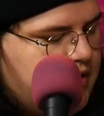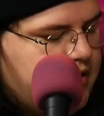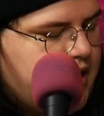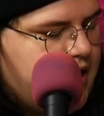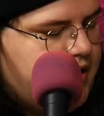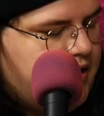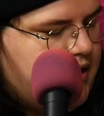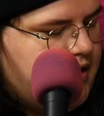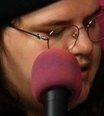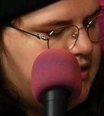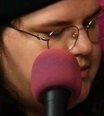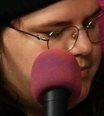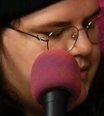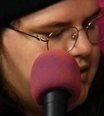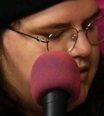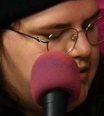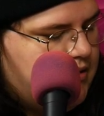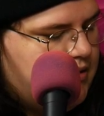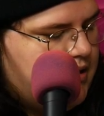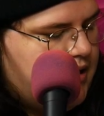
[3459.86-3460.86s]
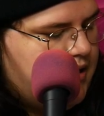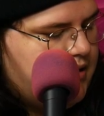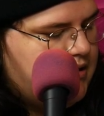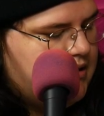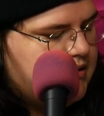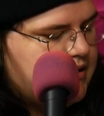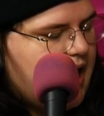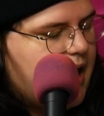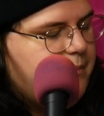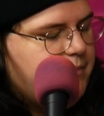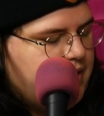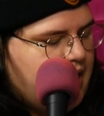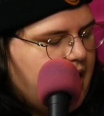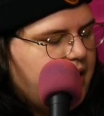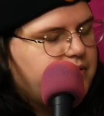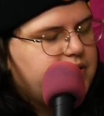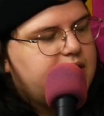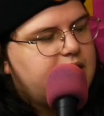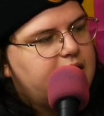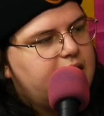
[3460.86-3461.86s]
They're not an '80s band. They're '90s. Oh.
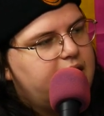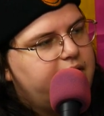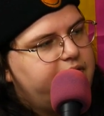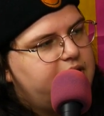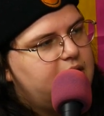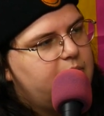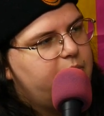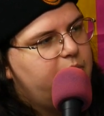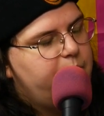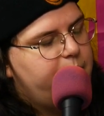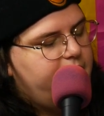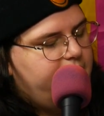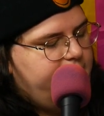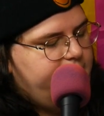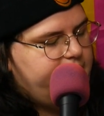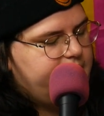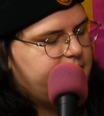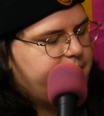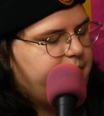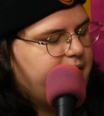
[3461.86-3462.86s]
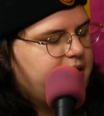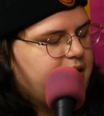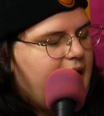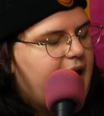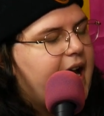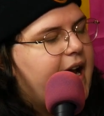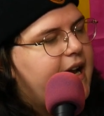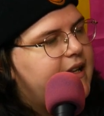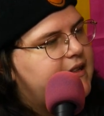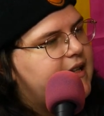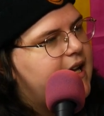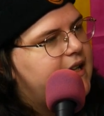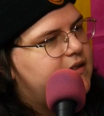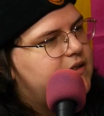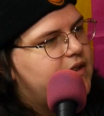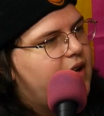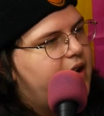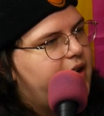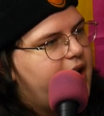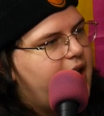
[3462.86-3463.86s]
i was thinking of Simple Minds, but oh. I hate that
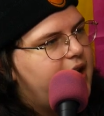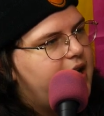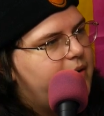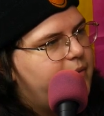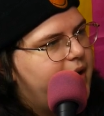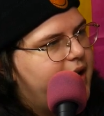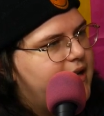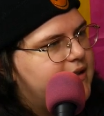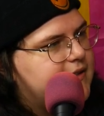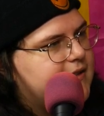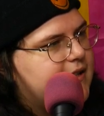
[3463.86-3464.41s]
song anyway.